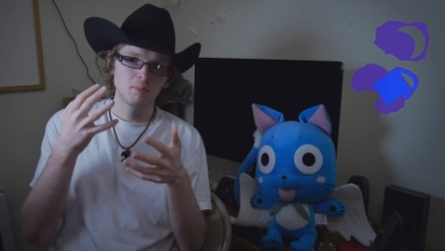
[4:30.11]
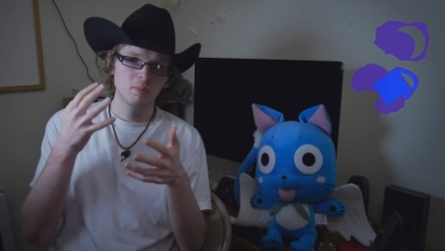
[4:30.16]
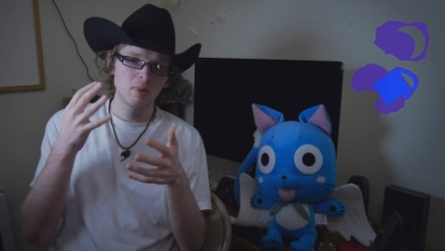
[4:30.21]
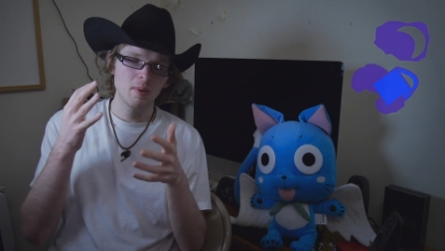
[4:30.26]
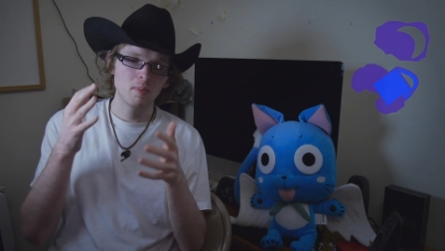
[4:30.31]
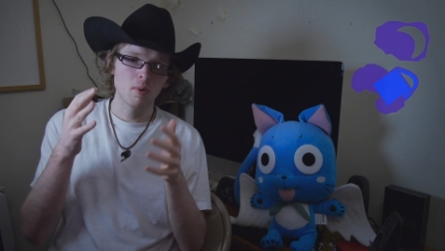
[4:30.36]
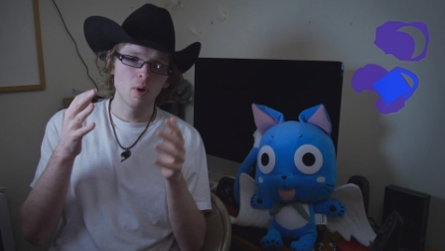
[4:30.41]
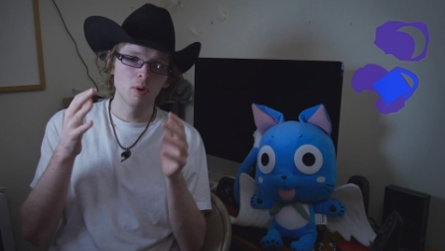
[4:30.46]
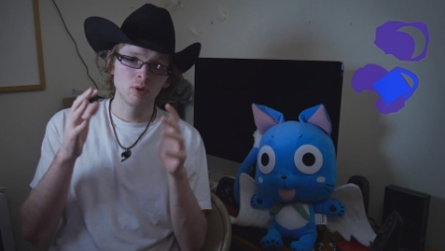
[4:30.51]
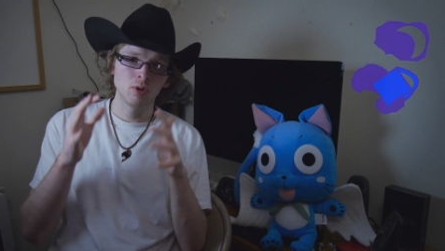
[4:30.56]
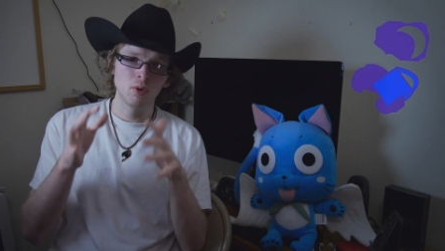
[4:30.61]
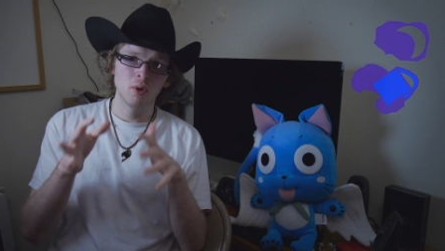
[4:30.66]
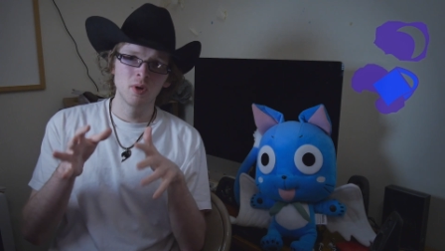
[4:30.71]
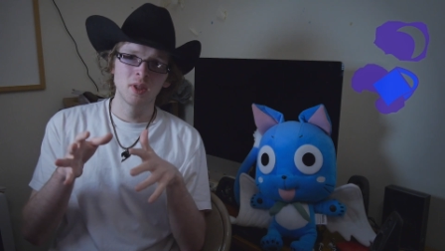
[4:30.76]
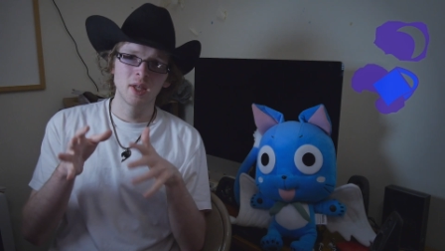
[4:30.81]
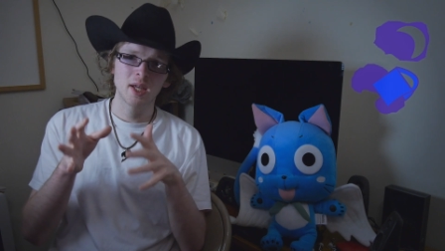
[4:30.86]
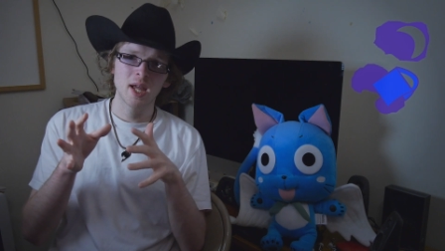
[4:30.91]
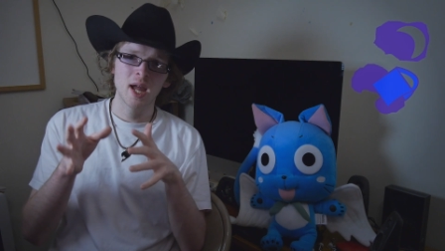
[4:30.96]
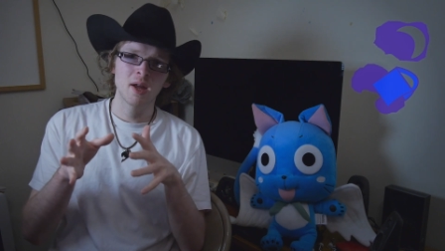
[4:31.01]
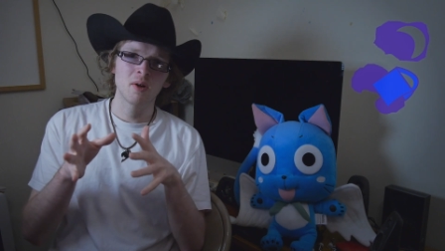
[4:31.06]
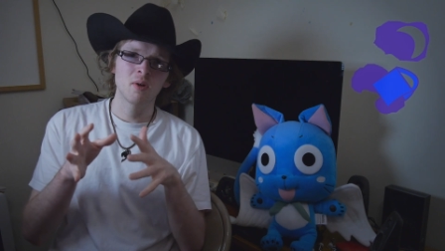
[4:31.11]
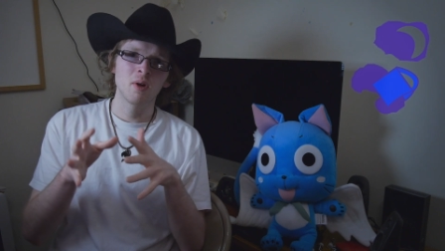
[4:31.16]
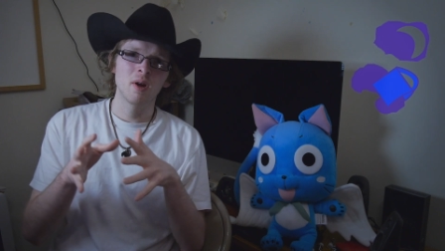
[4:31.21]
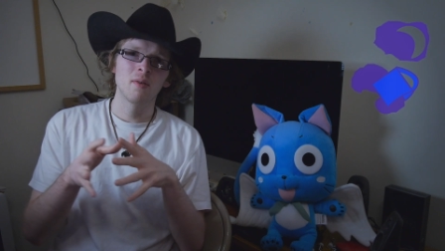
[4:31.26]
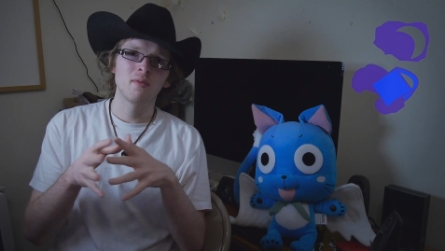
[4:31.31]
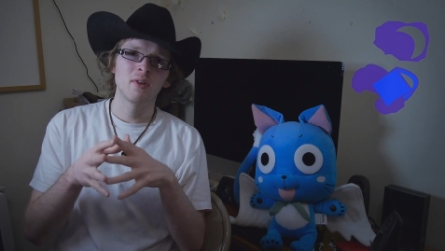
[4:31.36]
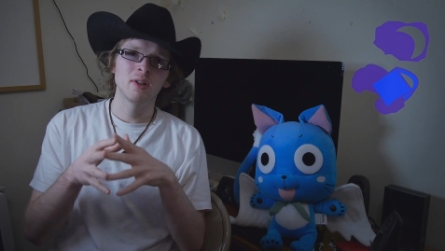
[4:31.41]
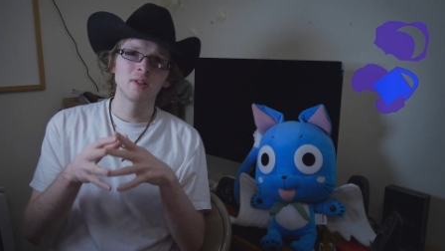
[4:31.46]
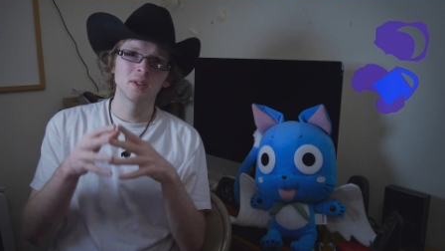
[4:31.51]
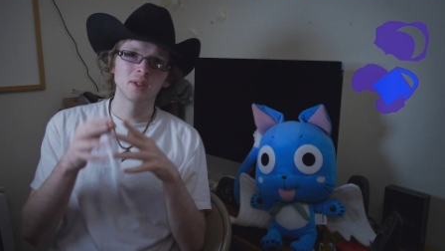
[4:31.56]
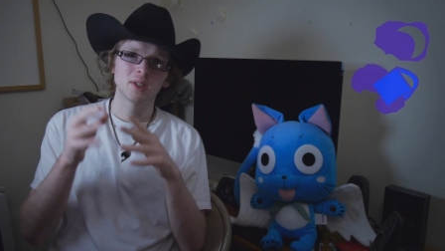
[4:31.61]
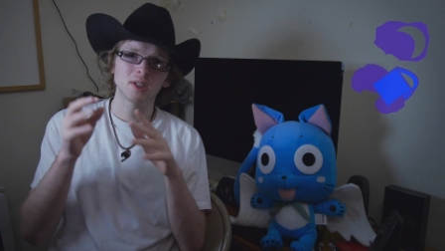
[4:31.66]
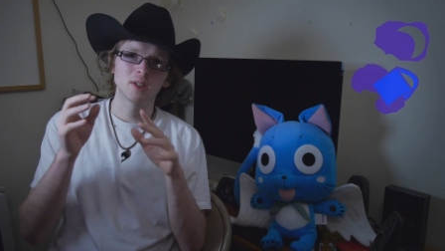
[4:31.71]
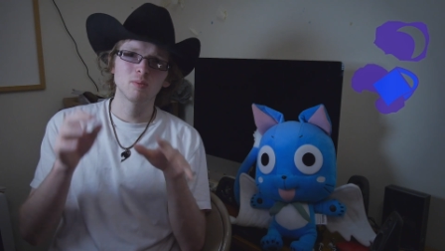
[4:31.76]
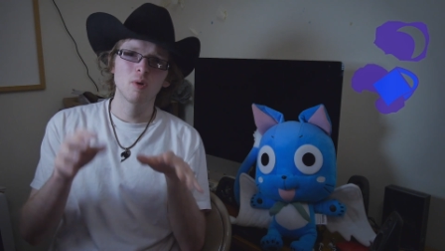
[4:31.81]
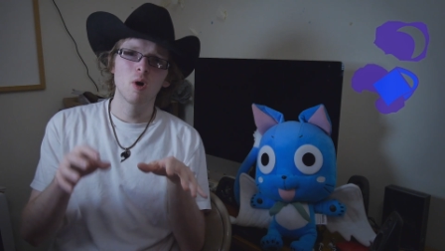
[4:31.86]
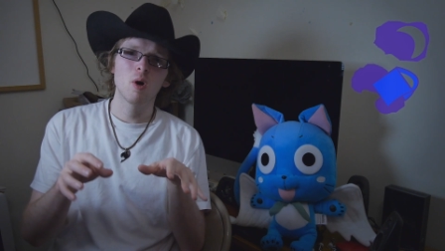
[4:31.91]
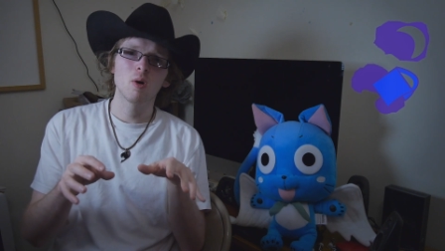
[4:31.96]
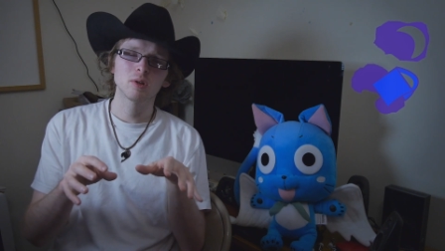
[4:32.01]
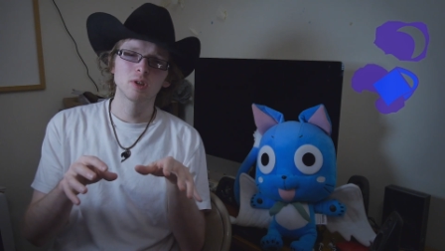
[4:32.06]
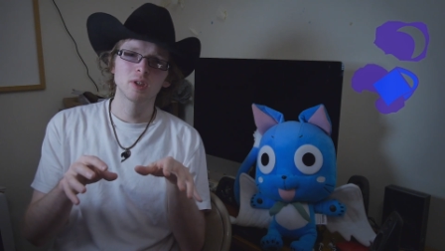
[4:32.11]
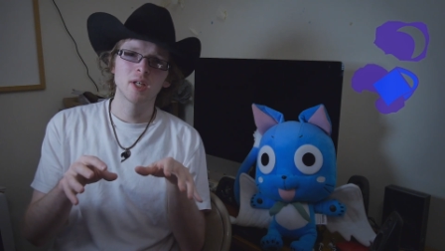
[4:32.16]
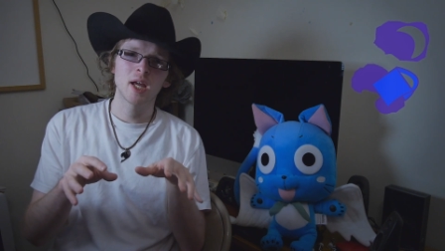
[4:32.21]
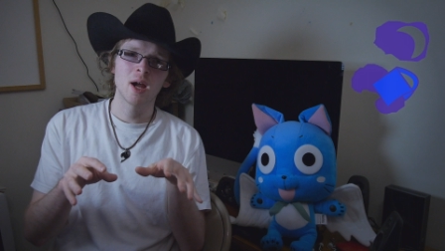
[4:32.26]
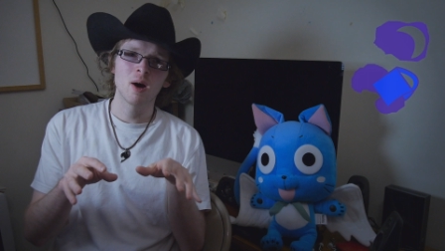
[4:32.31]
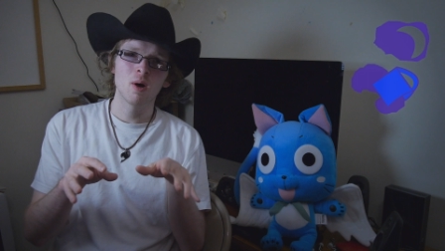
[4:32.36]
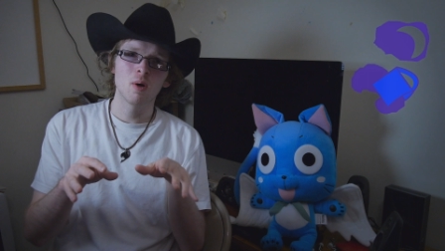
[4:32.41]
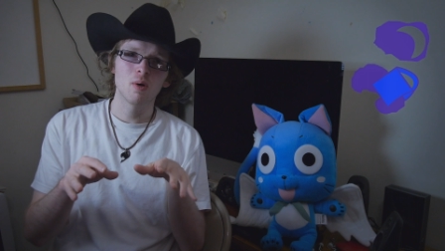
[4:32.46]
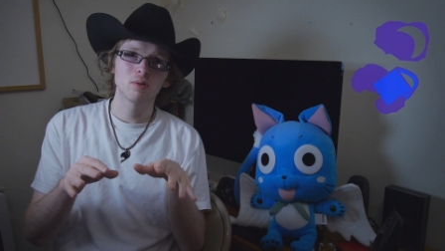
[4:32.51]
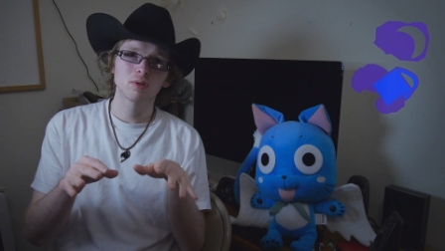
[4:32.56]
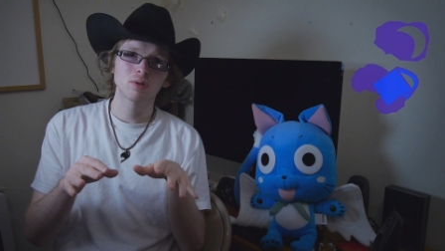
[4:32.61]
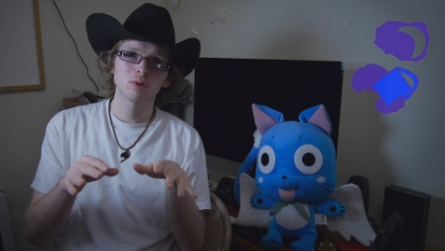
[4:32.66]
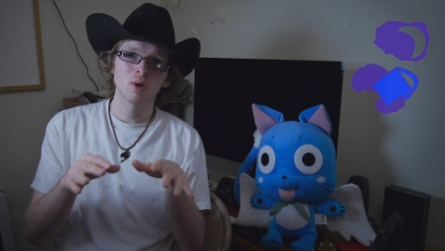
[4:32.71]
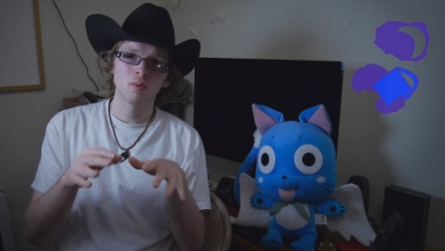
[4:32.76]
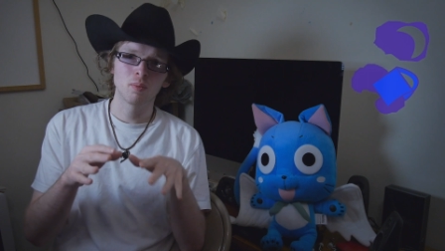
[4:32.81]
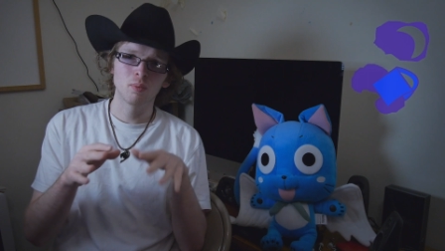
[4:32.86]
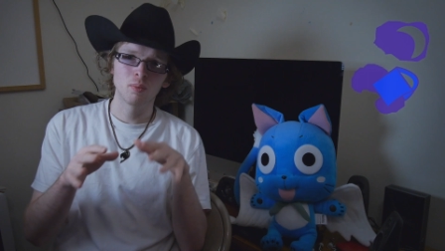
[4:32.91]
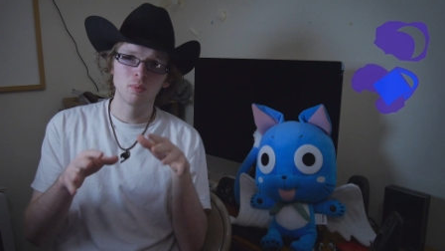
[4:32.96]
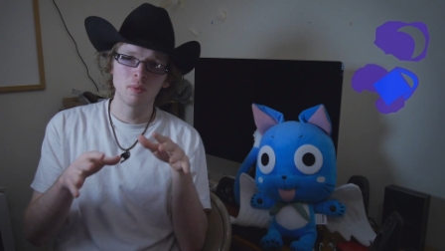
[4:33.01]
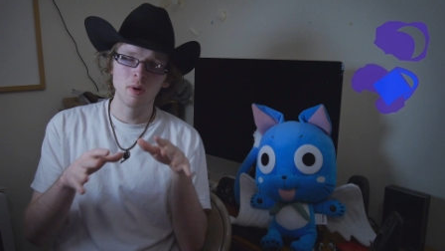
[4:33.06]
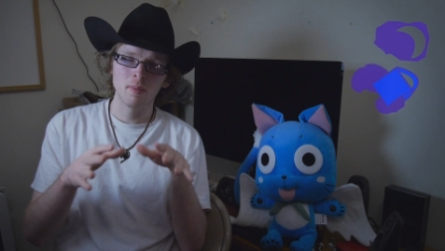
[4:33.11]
people are doing they can't agree with, if it's a small scale sort of